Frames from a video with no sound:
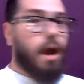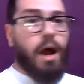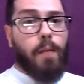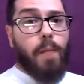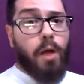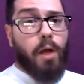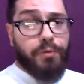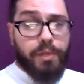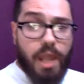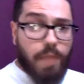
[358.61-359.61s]
I'll
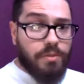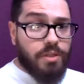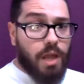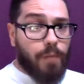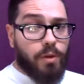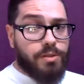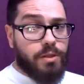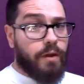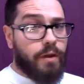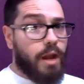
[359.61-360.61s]
do the GameStop
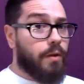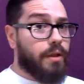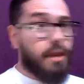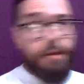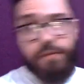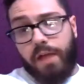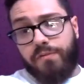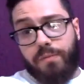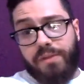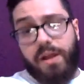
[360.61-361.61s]
ones every now and again if they
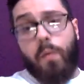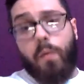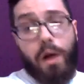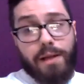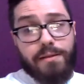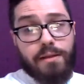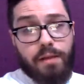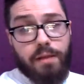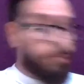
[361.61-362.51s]
have something I want in them